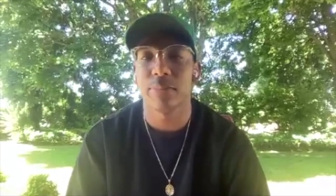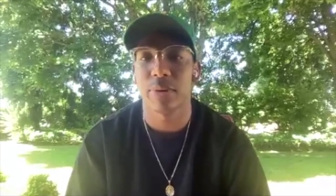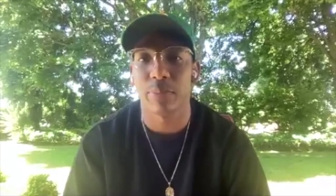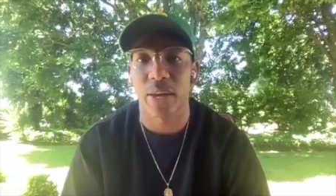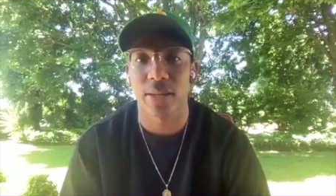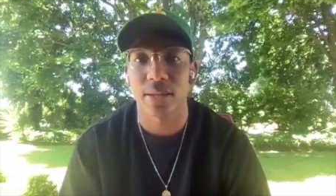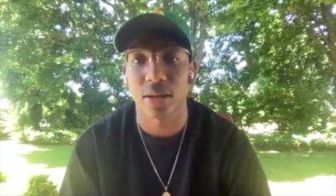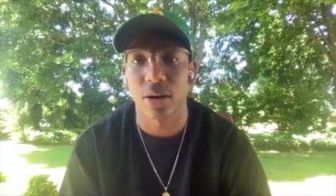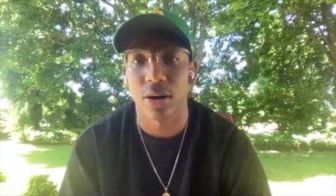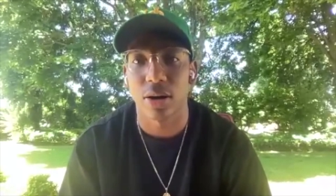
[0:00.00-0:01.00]
but based
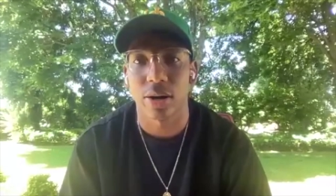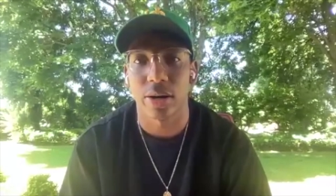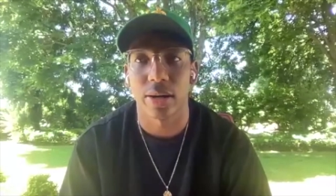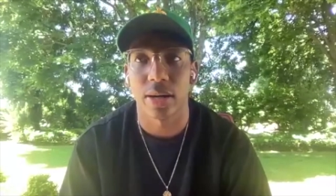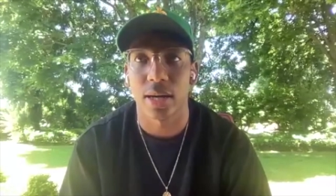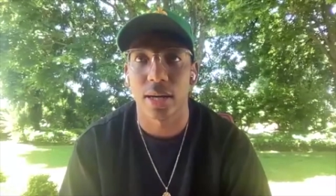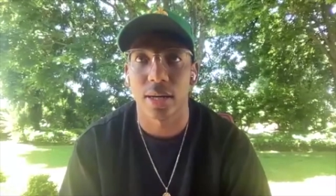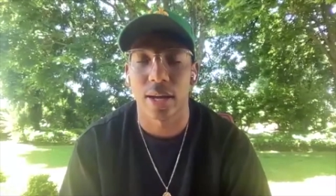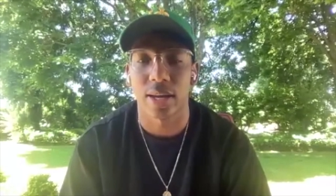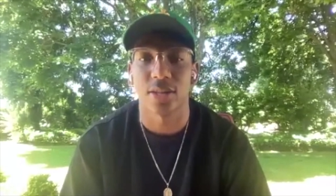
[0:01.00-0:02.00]
on,
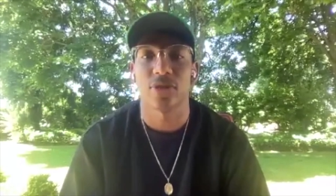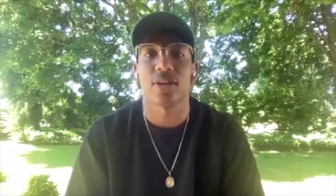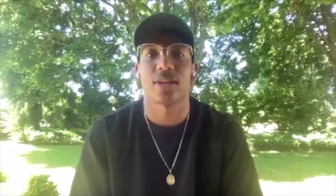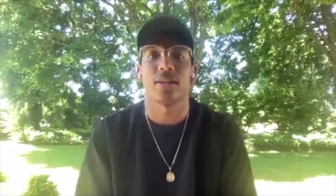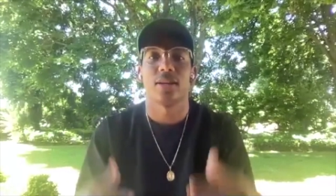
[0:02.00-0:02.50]
I guess you could